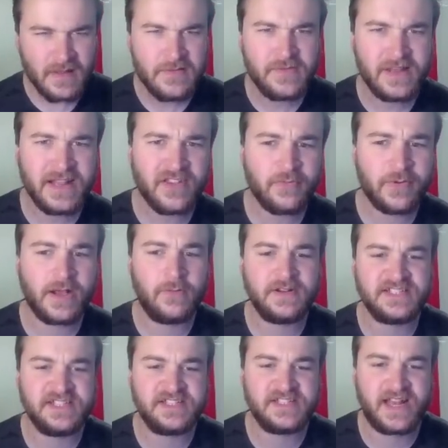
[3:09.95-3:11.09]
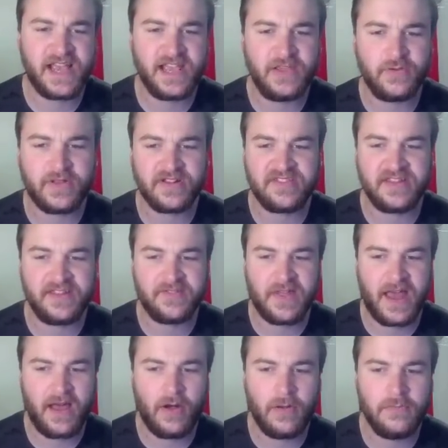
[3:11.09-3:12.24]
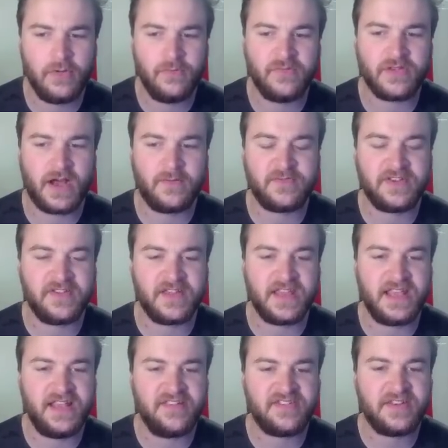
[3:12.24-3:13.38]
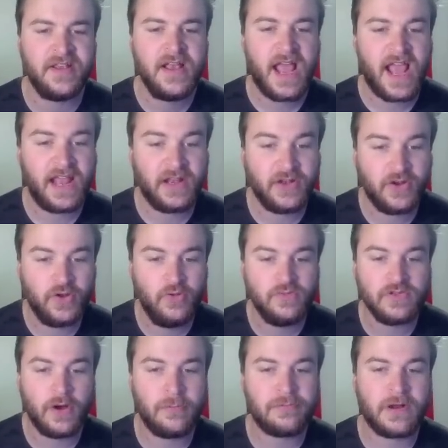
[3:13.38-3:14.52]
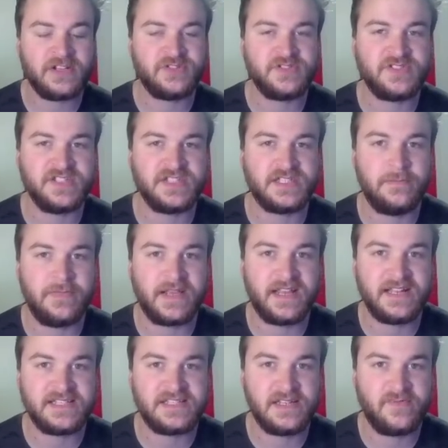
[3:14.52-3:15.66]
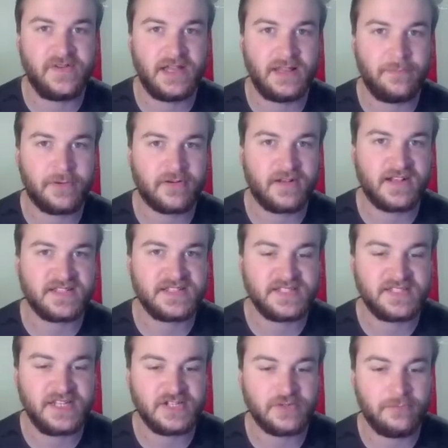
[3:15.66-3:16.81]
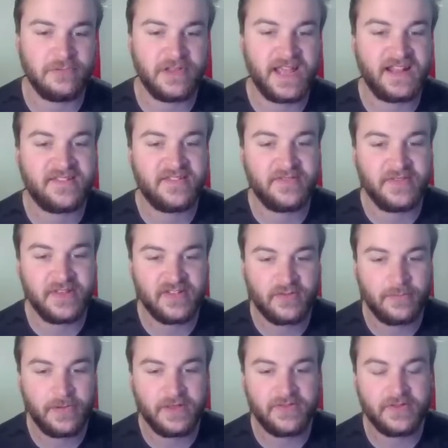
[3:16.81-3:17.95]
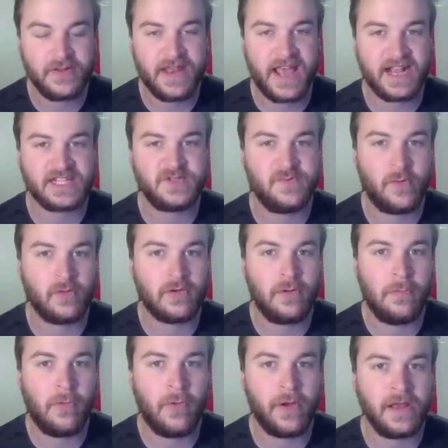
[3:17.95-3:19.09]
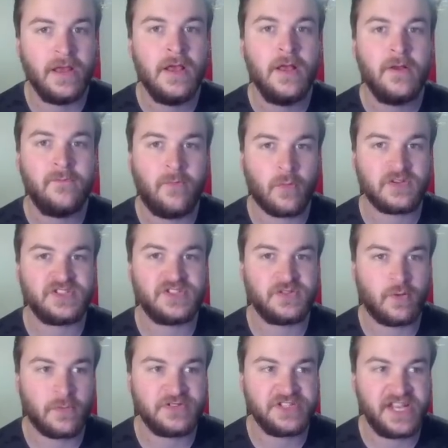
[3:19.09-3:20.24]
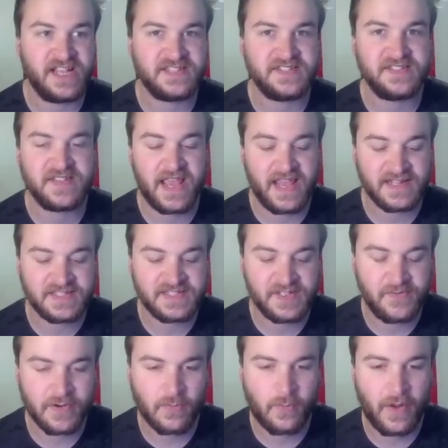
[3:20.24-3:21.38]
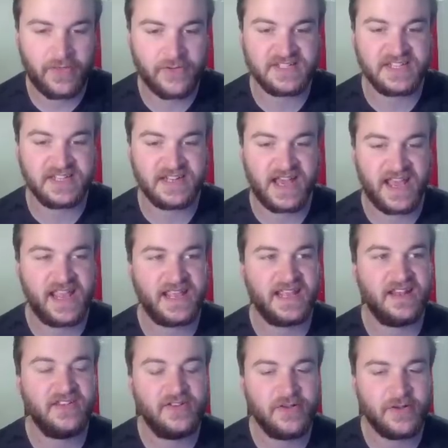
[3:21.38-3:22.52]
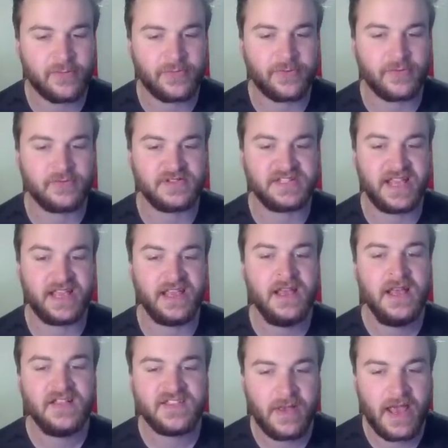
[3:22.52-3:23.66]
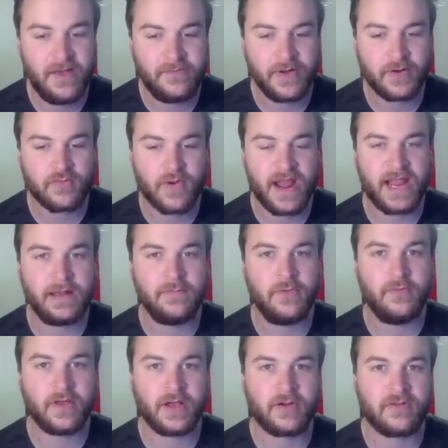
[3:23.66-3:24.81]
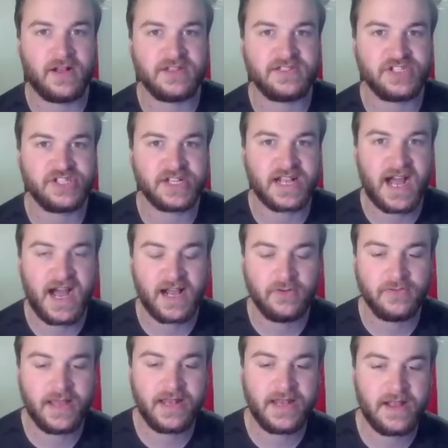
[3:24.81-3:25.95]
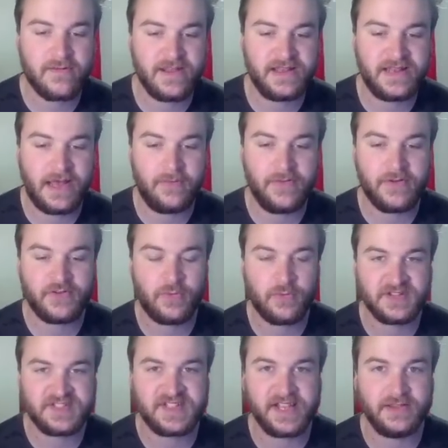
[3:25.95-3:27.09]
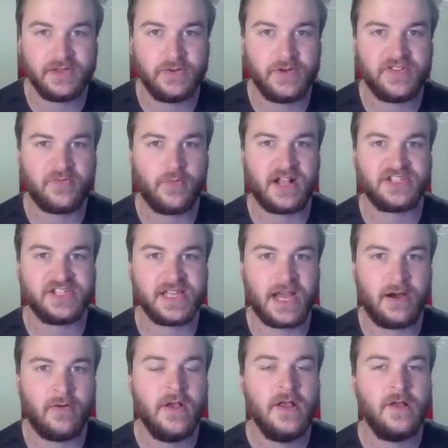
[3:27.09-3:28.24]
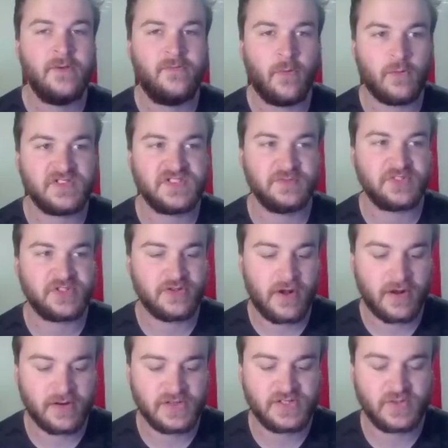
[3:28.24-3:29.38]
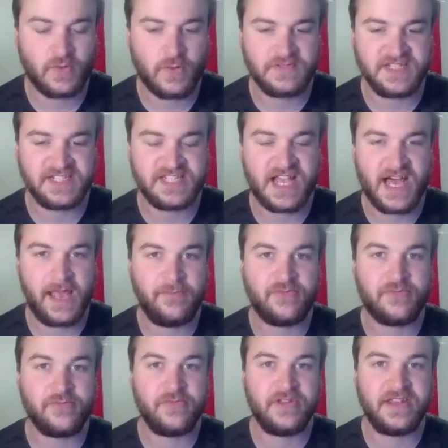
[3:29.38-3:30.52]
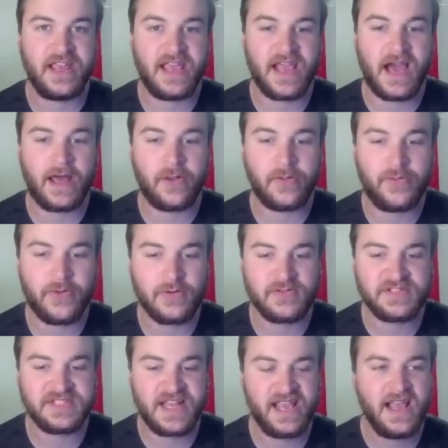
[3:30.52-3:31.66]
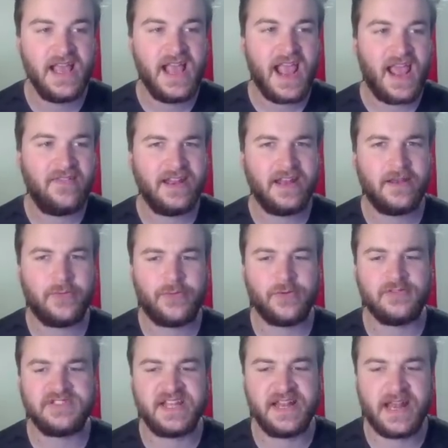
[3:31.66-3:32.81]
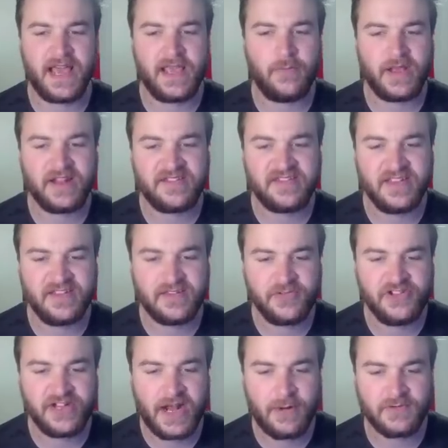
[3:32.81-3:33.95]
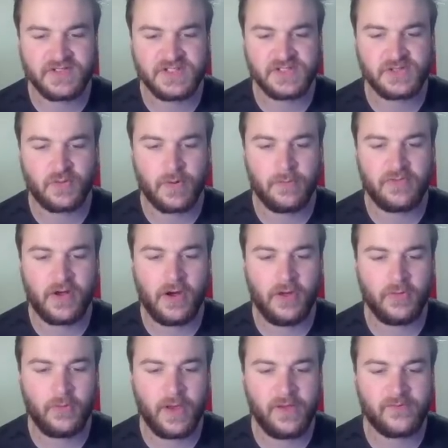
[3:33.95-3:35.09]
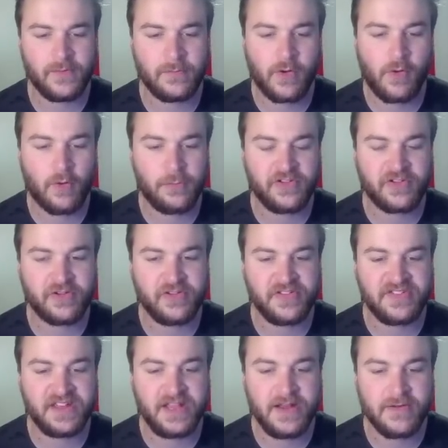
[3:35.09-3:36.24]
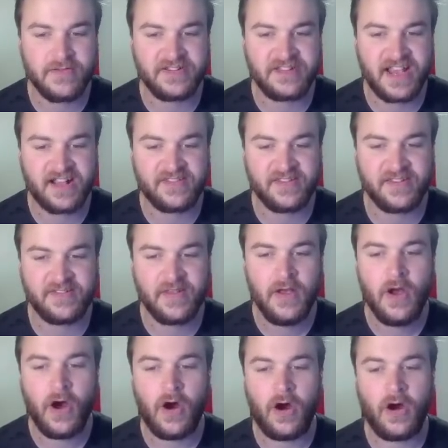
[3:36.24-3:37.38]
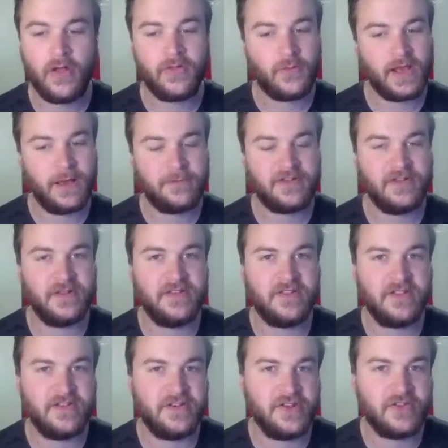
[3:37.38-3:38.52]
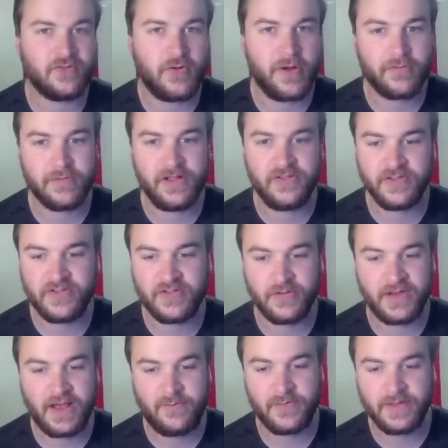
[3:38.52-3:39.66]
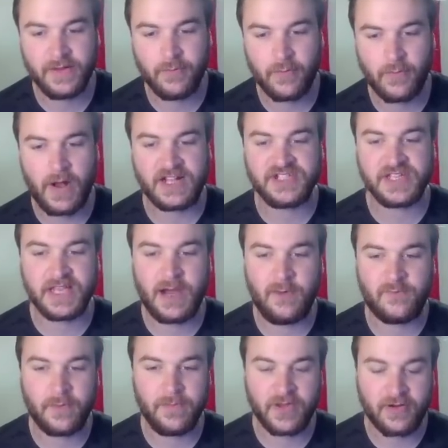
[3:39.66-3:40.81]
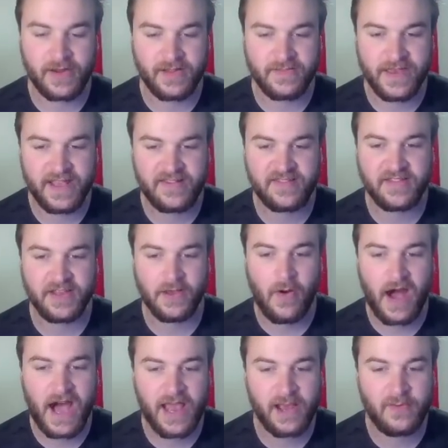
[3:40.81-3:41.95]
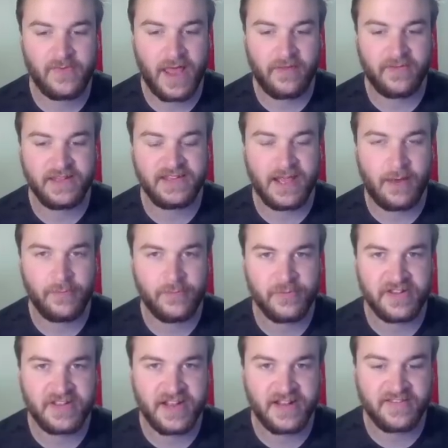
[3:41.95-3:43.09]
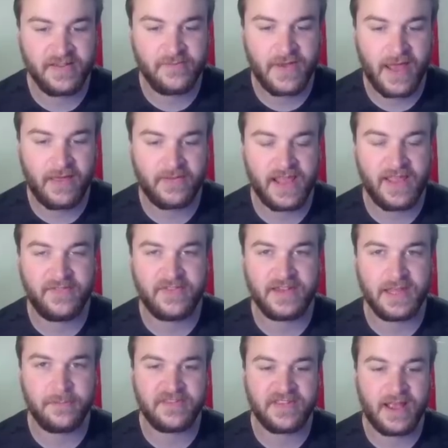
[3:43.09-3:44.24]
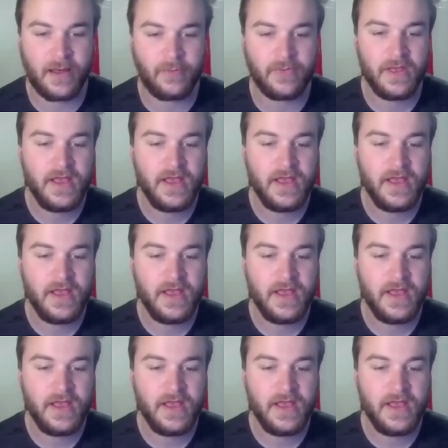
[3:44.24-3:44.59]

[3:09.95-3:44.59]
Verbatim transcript: And then as we go into tonight, you can see that all moves off to the east. A new low pressure system begins to develop across the Central Plains. This will be the next focal point for storm chances and severe weather tonight into your Thursday. Some heavier rain moving across the Chicagoland area down there towards St. Louis, watching out for some stronger storms at times through the day on Thursday. And then into Thursday night, we could see some showers and storms all the way from Corpus Christi here in Texas all the way up to the Detroit region. So definitely we're watching out from the Great Lakes, the Ohio Valley, down through the Tennessee Valley and the Deep South